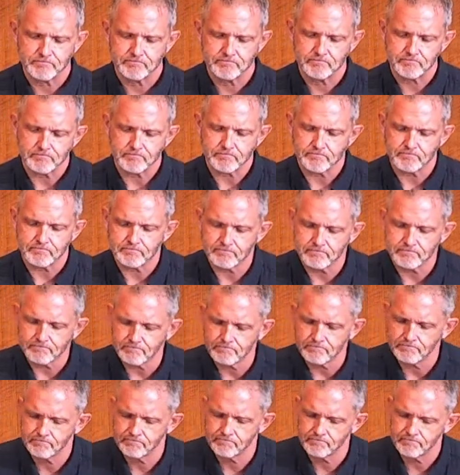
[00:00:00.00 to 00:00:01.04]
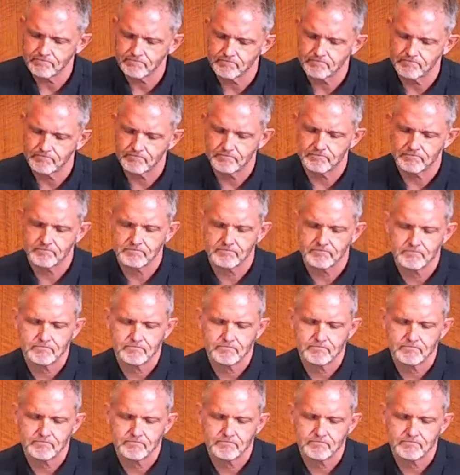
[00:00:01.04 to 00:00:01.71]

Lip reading: Nobody speaks.